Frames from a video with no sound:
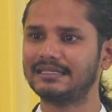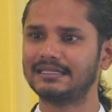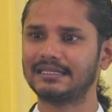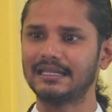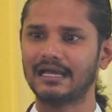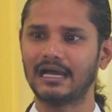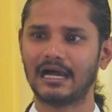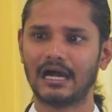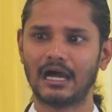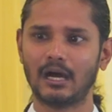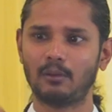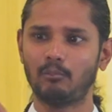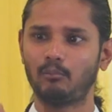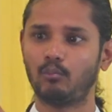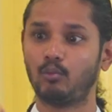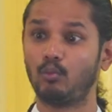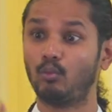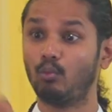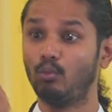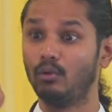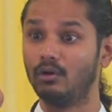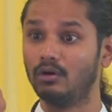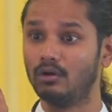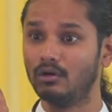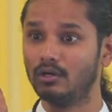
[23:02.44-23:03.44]
it
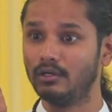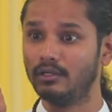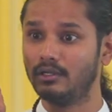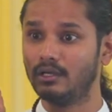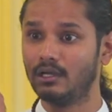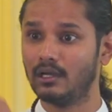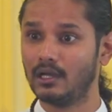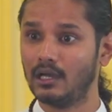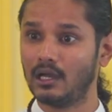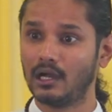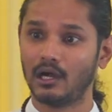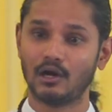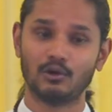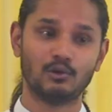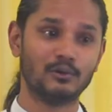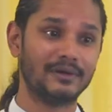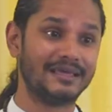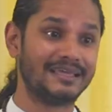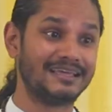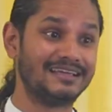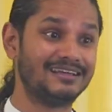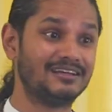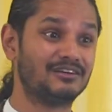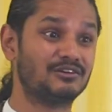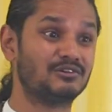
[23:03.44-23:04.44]
upward? How do I
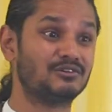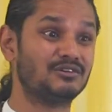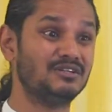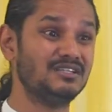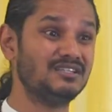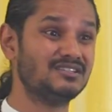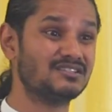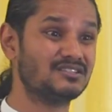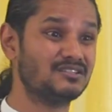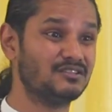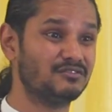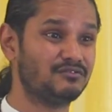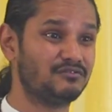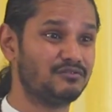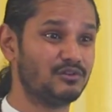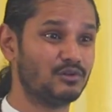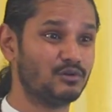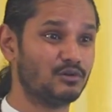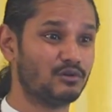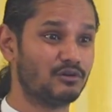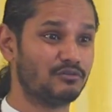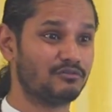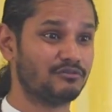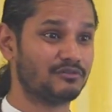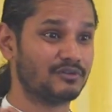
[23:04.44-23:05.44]
increase the
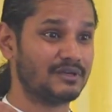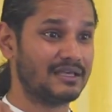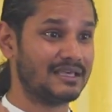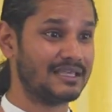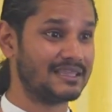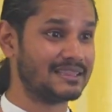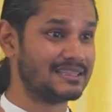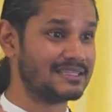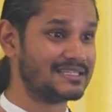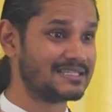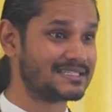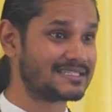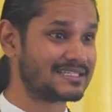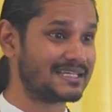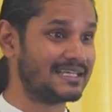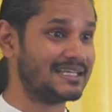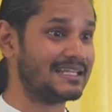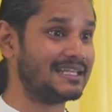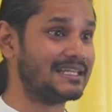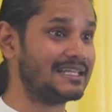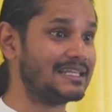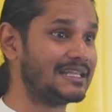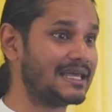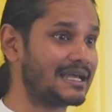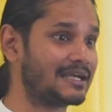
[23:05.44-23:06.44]
flow of this
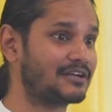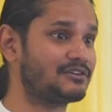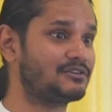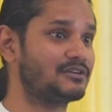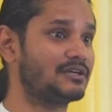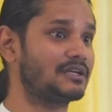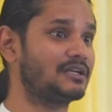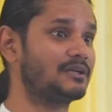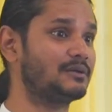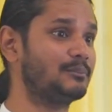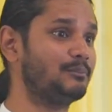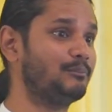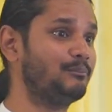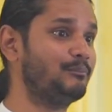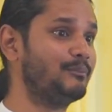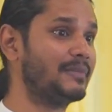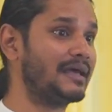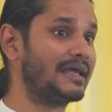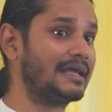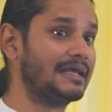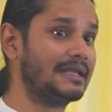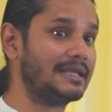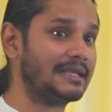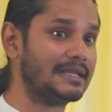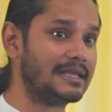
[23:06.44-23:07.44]
electric,
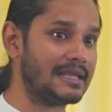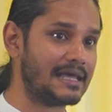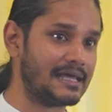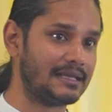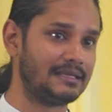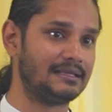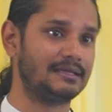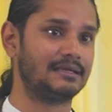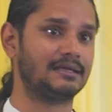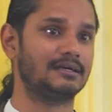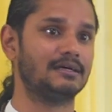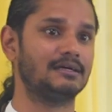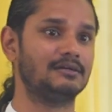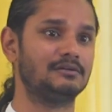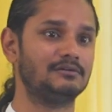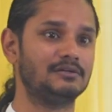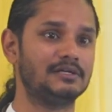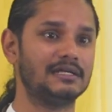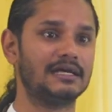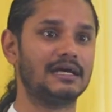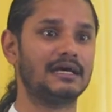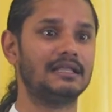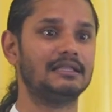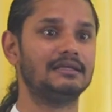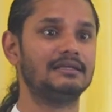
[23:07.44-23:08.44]
magnetic
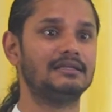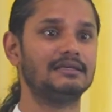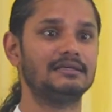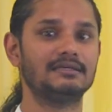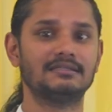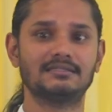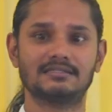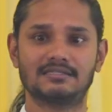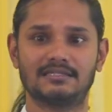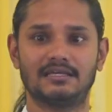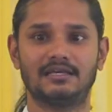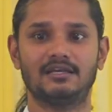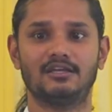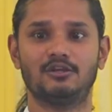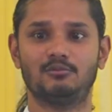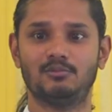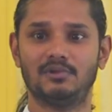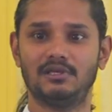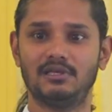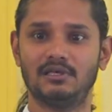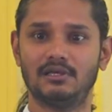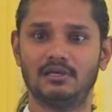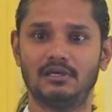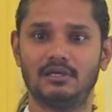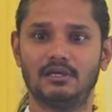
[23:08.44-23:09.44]
reality inside
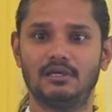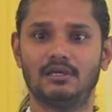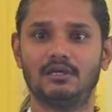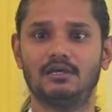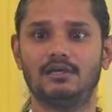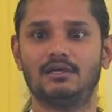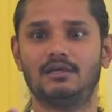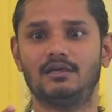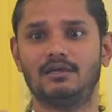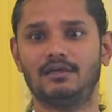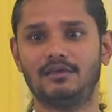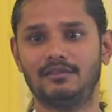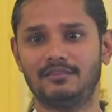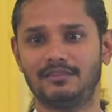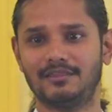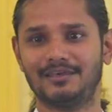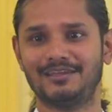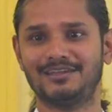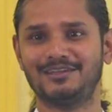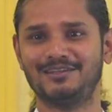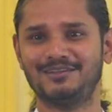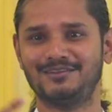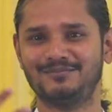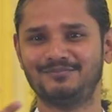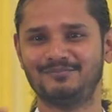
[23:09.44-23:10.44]
me? And
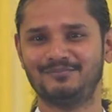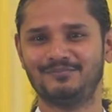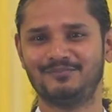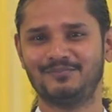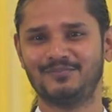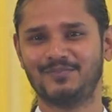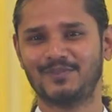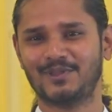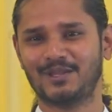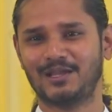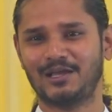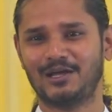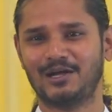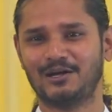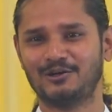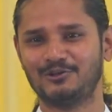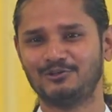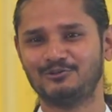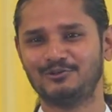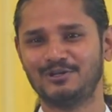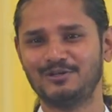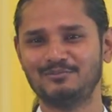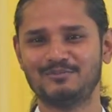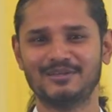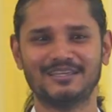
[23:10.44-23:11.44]
then how
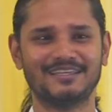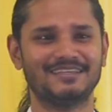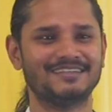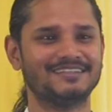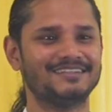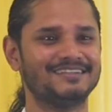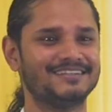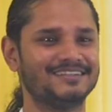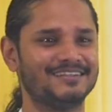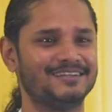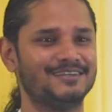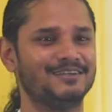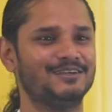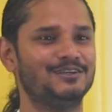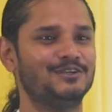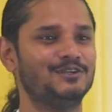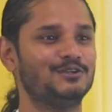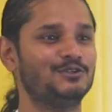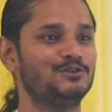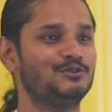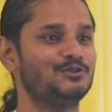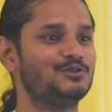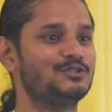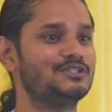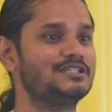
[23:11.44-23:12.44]
do I begin
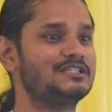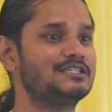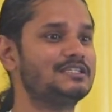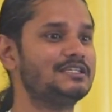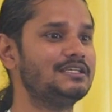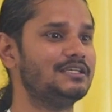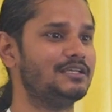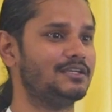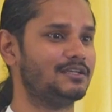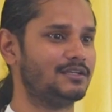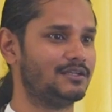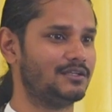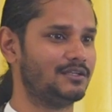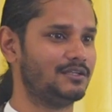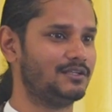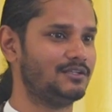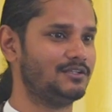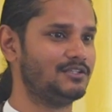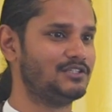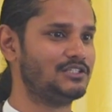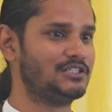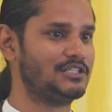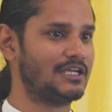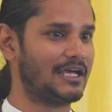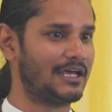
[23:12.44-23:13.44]
to see
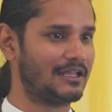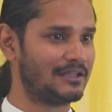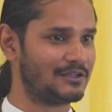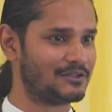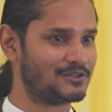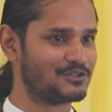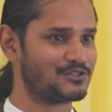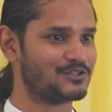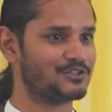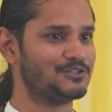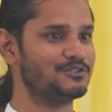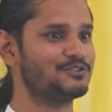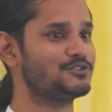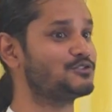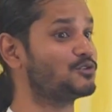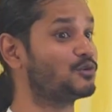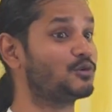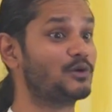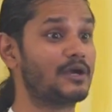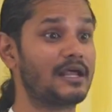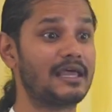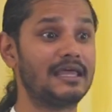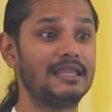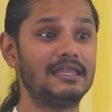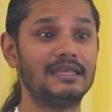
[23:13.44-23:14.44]
challenges
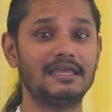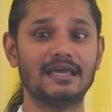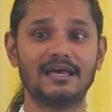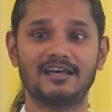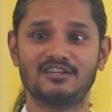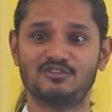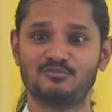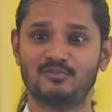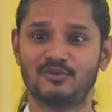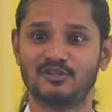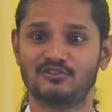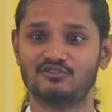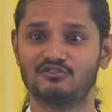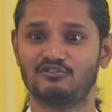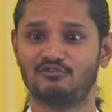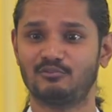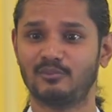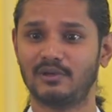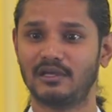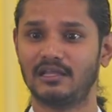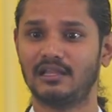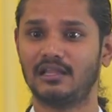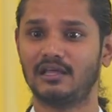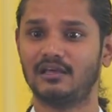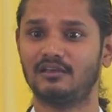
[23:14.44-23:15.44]
or any aspects of
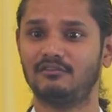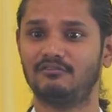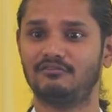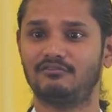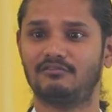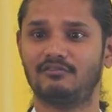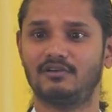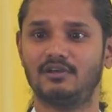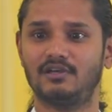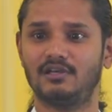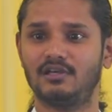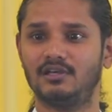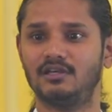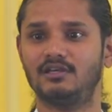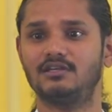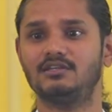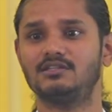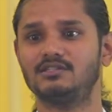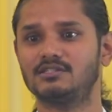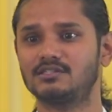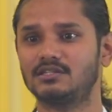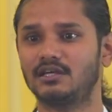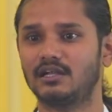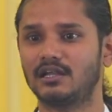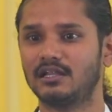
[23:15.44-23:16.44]
my life
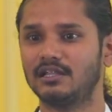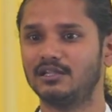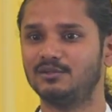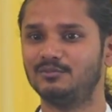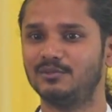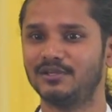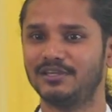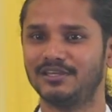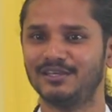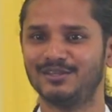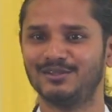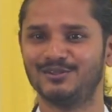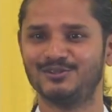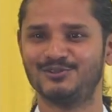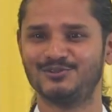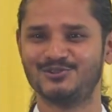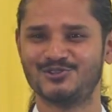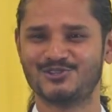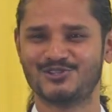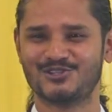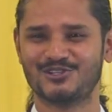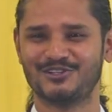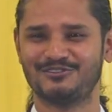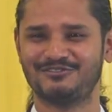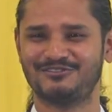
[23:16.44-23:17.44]
suddenly begin to
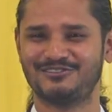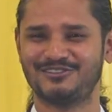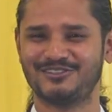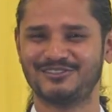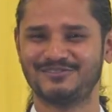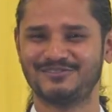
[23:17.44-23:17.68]
shift?